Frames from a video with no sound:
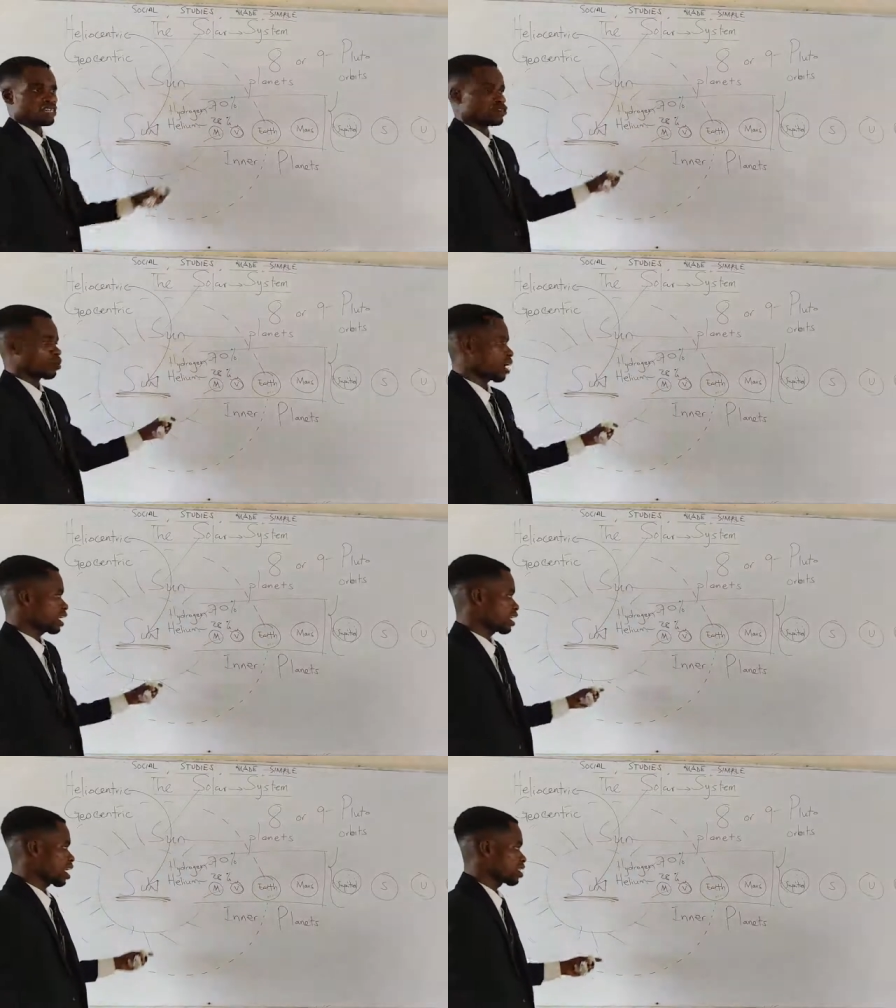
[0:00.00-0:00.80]
and some
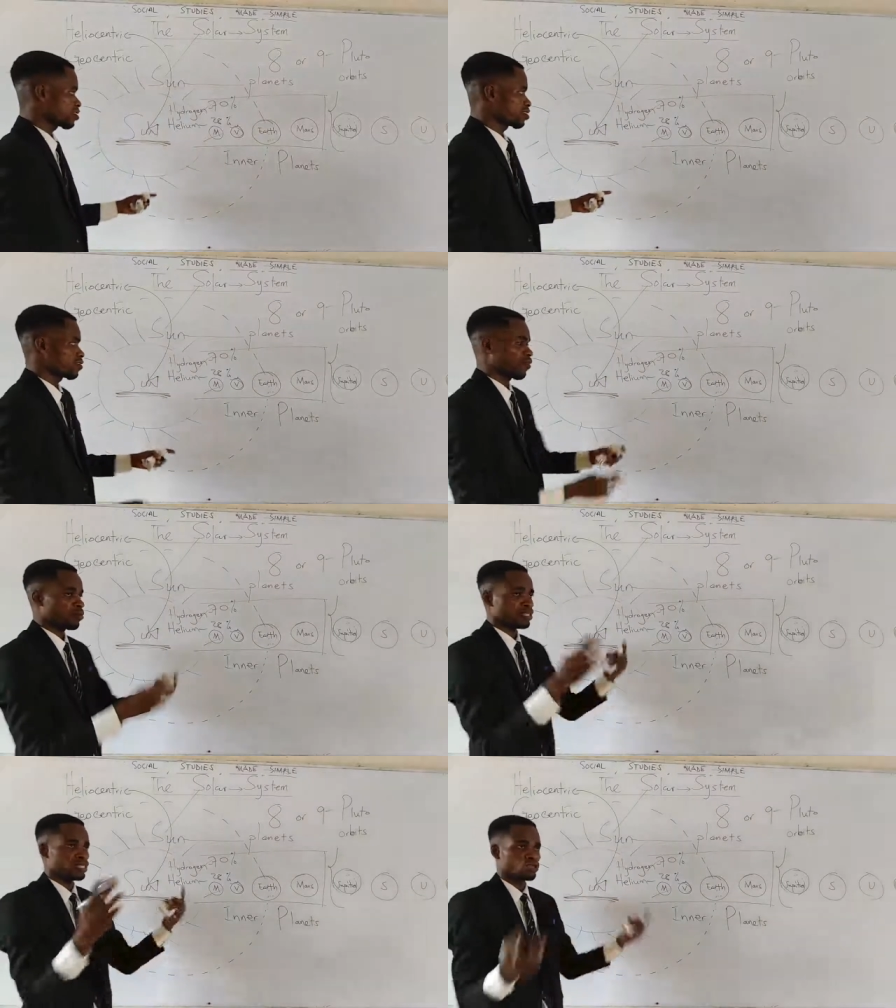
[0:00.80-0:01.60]
other gases
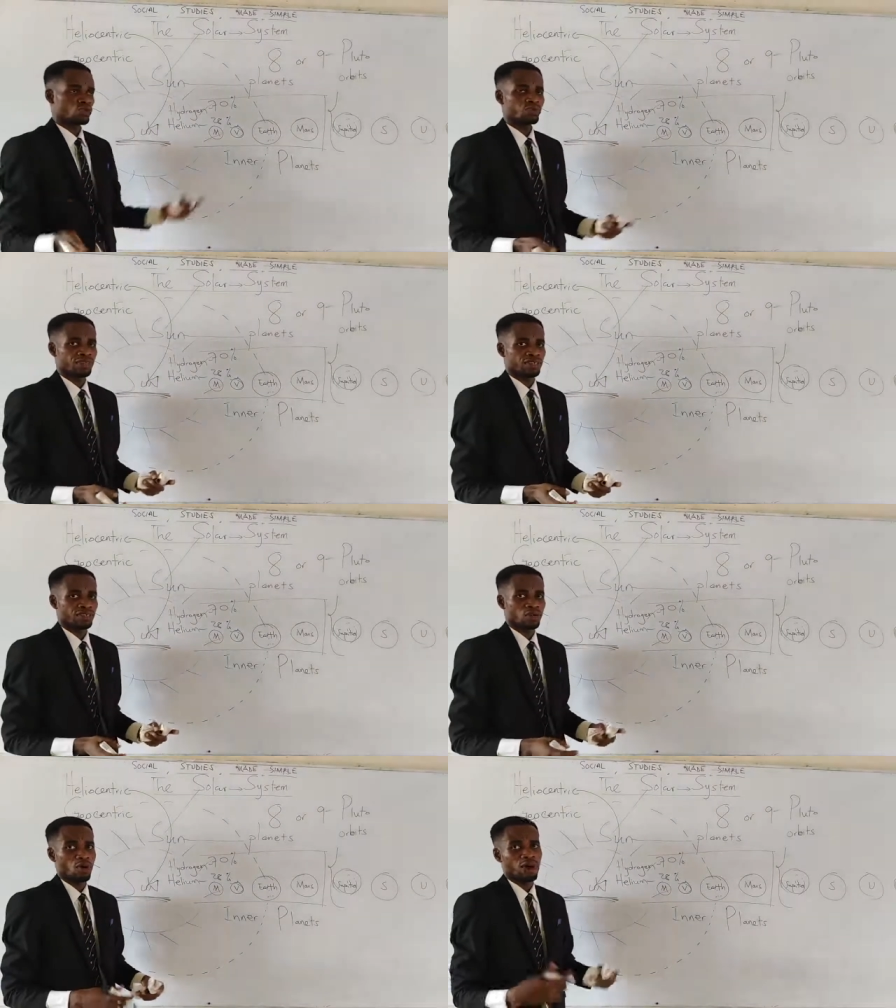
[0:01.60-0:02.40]
forming the 2
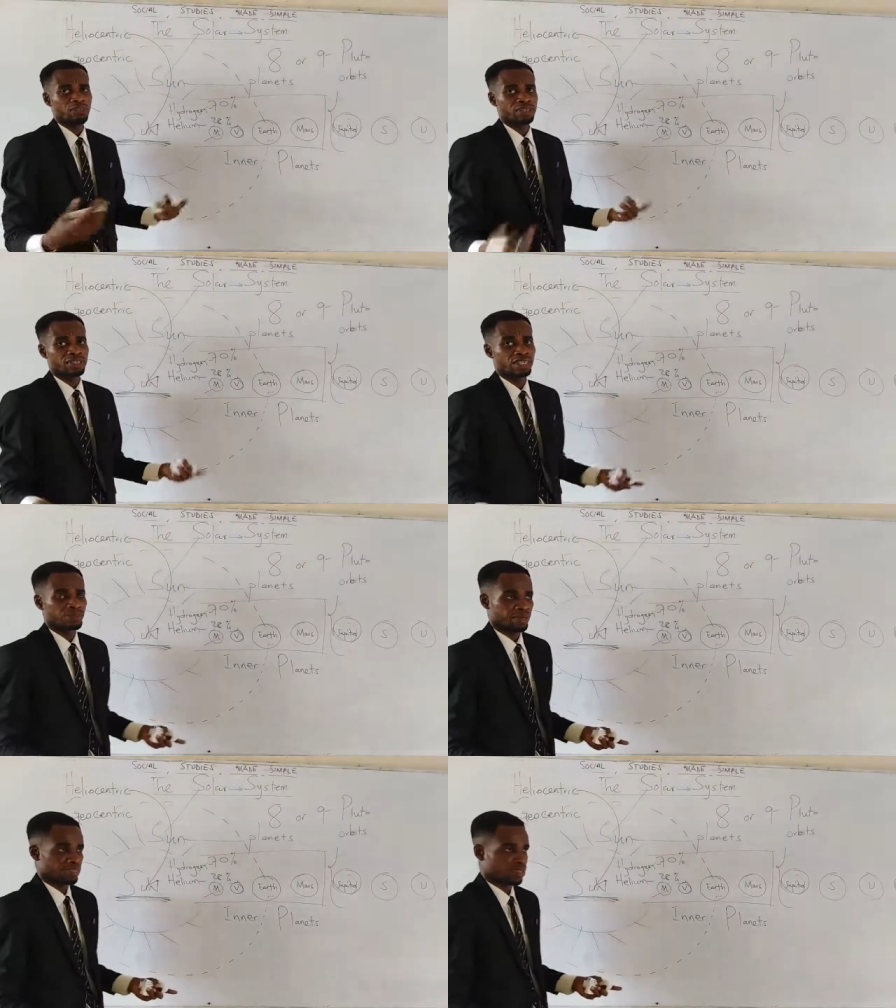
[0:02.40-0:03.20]
percent or
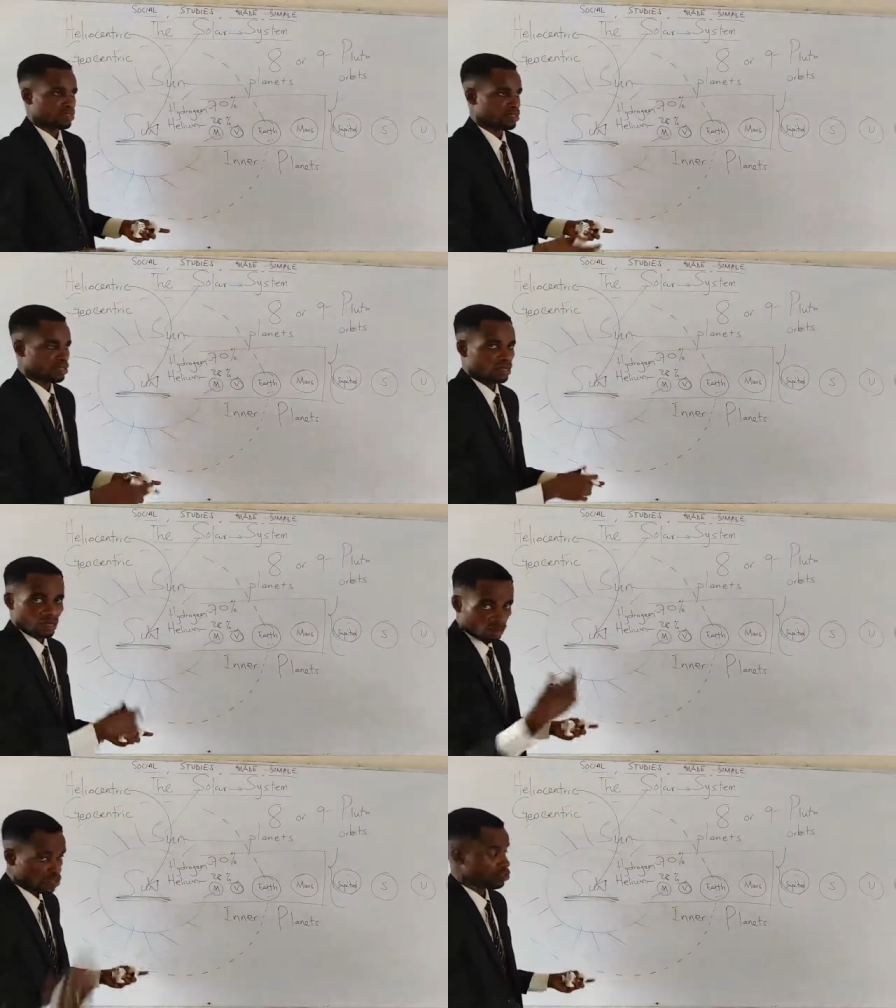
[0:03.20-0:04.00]
1.8 percent
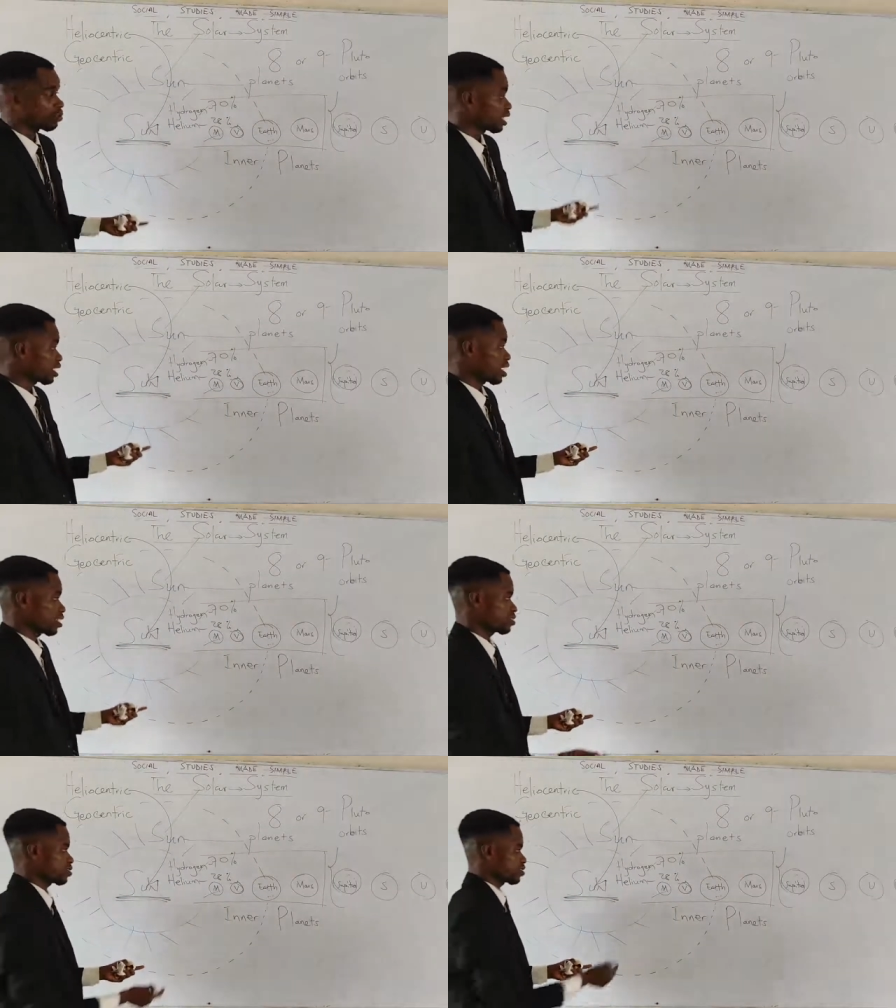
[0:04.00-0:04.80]
with some other
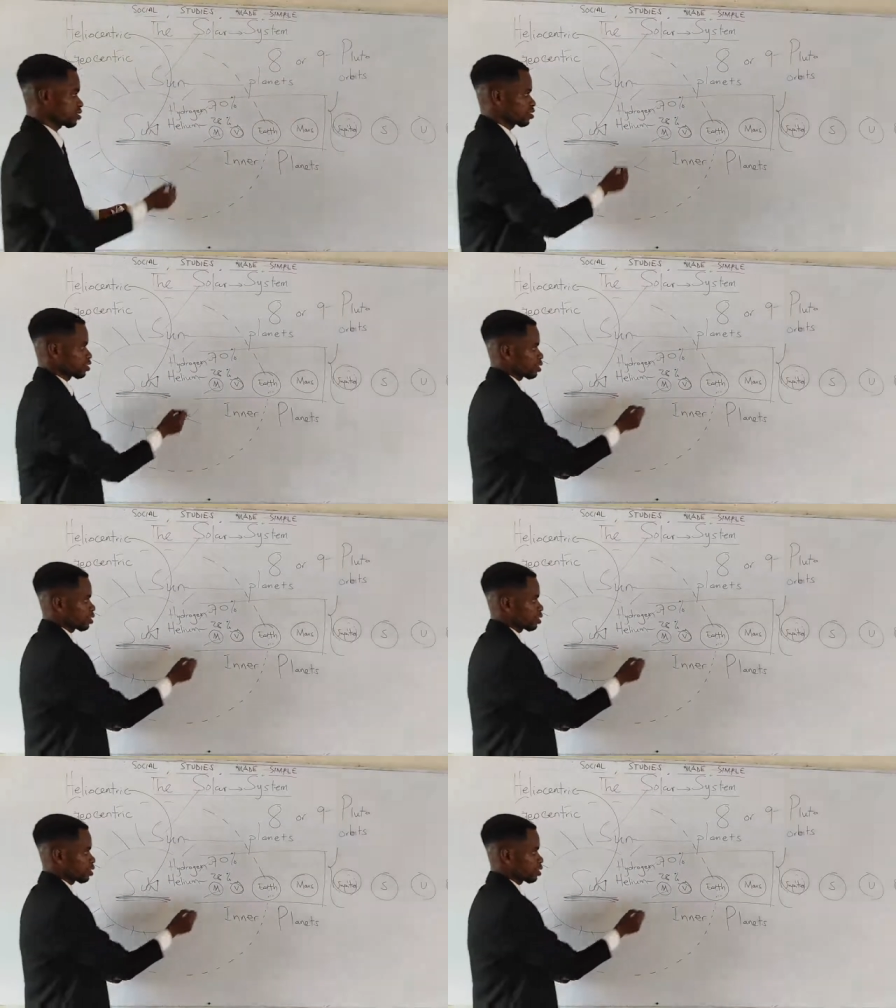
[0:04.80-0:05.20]
gases